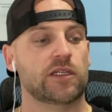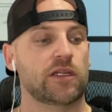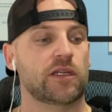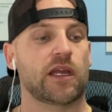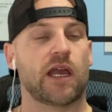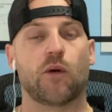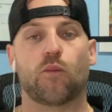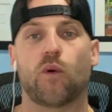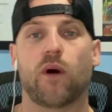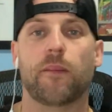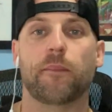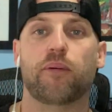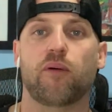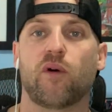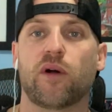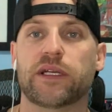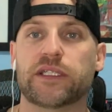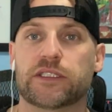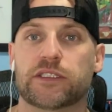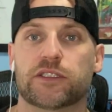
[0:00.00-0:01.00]
At one
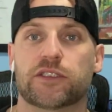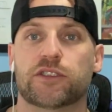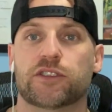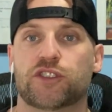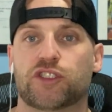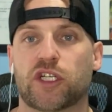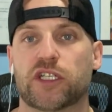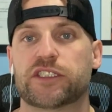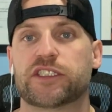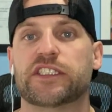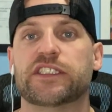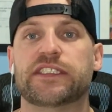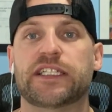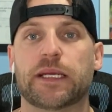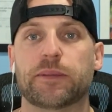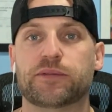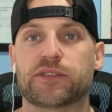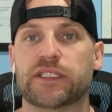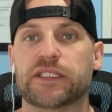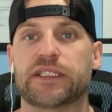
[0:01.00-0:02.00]
point, Justice
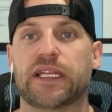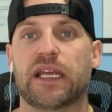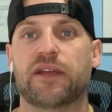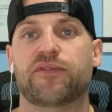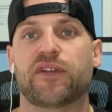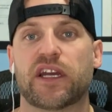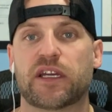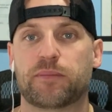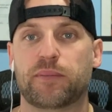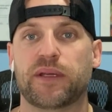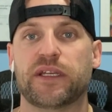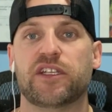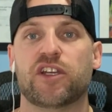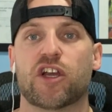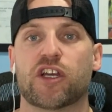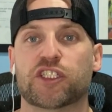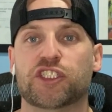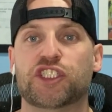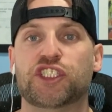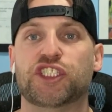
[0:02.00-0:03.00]
Gibson gave
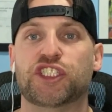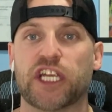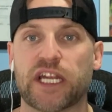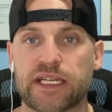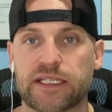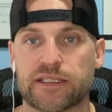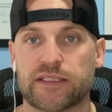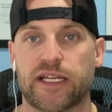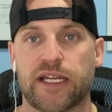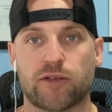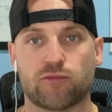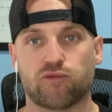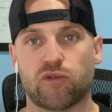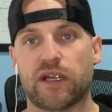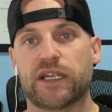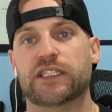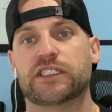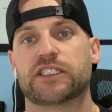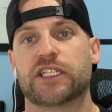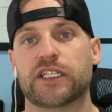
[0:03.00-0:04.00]
Ekping-Young shit and
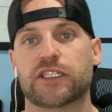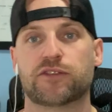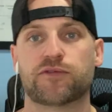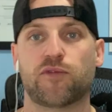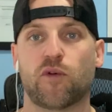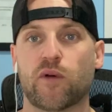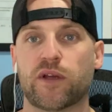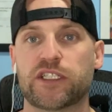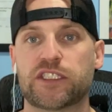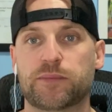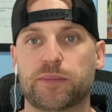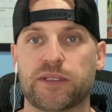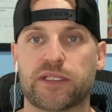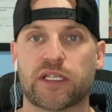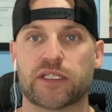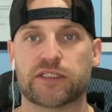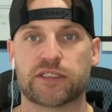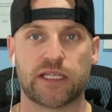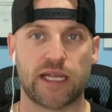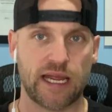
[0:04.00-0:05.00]
raised his voice
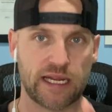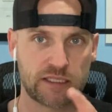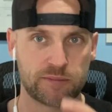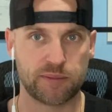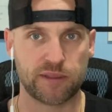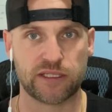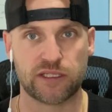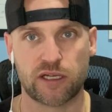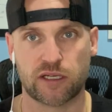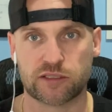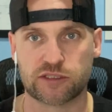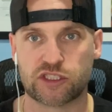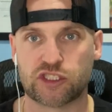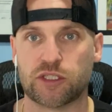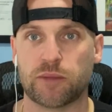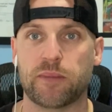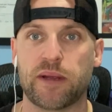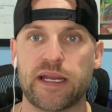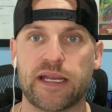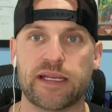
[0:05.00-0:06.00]
because Ekping-Young
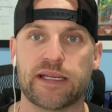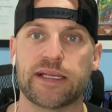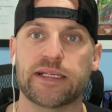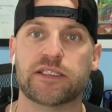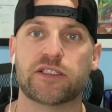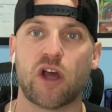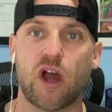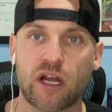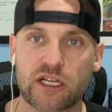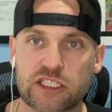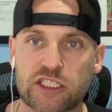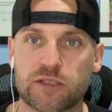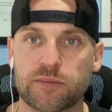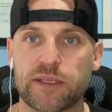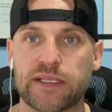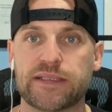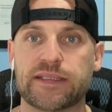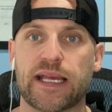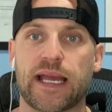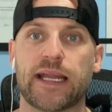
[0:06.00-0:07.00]
submitted a
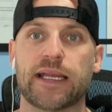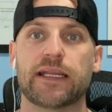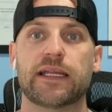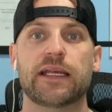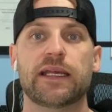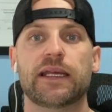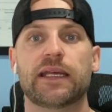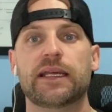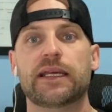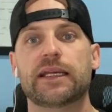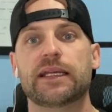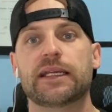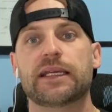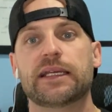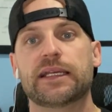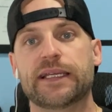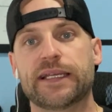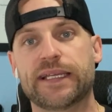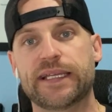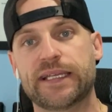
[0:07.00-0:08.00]
document that
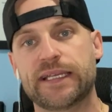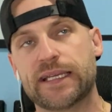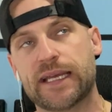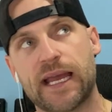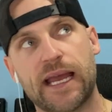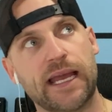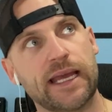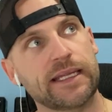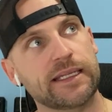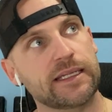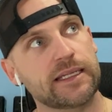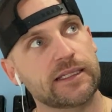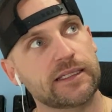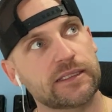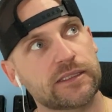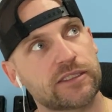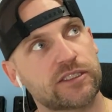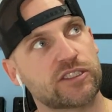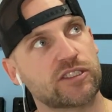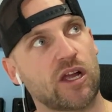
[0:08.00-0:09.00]
he had
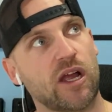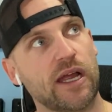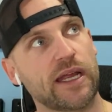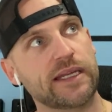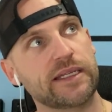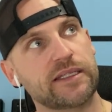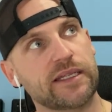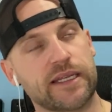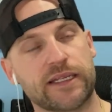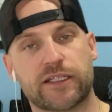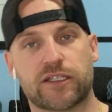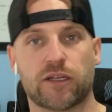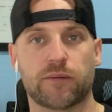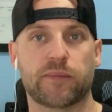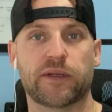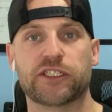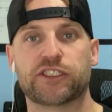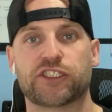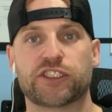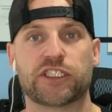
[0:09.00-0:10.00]
signed and
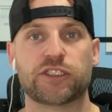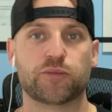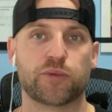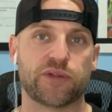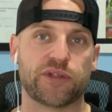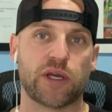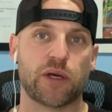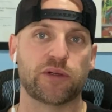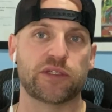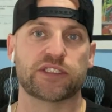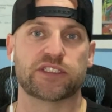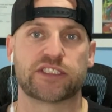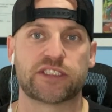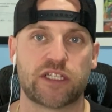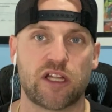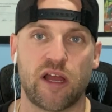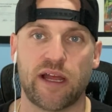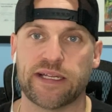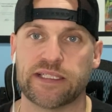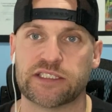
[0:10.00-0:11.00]
commissioned without his
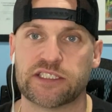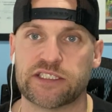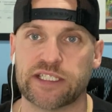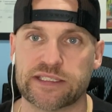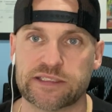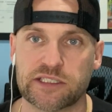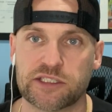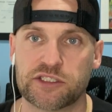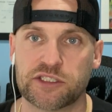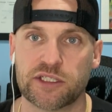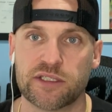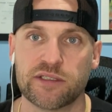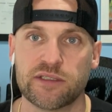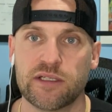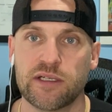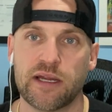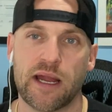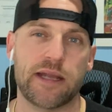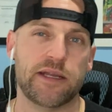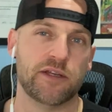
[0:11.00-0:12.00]
client's signature.
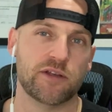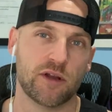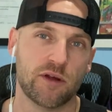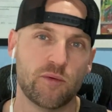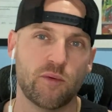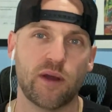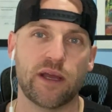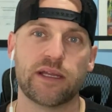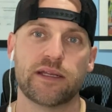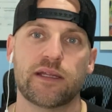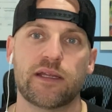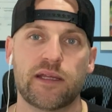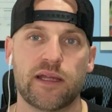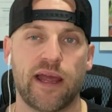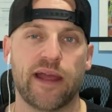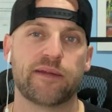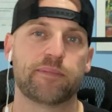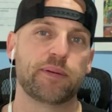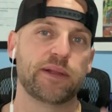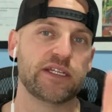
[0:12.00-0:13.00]
And you know what?
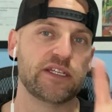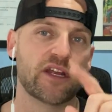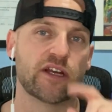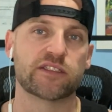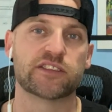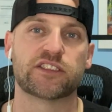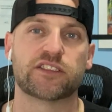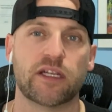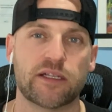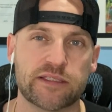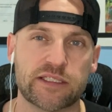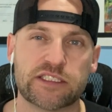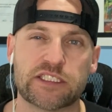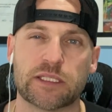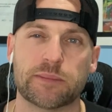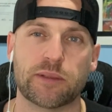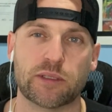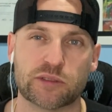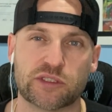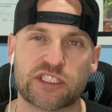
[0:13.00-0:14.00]
Ekping-Young's done this
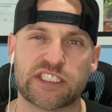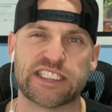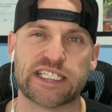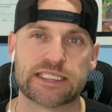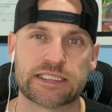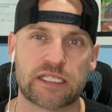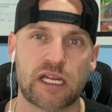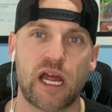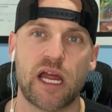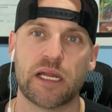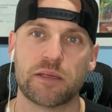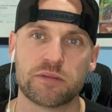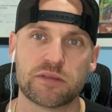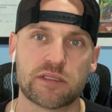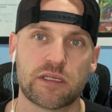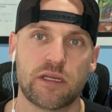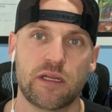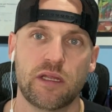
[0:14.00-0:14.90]
about 6 times.